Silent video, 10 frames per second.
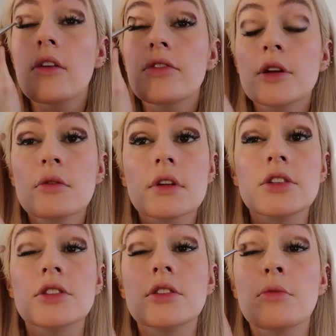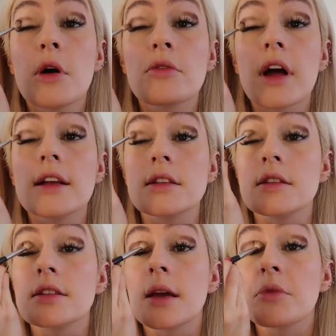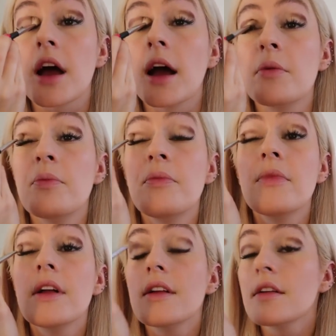I'll frequently just do both eyes at the same time.